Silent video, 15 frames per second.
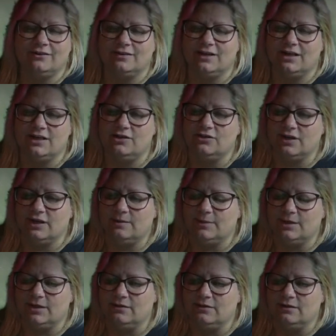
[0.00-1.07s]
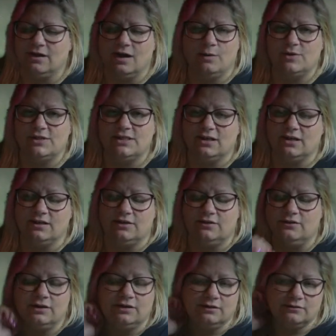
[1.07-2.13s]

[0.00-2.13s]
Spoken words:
And he trained me. I was not union.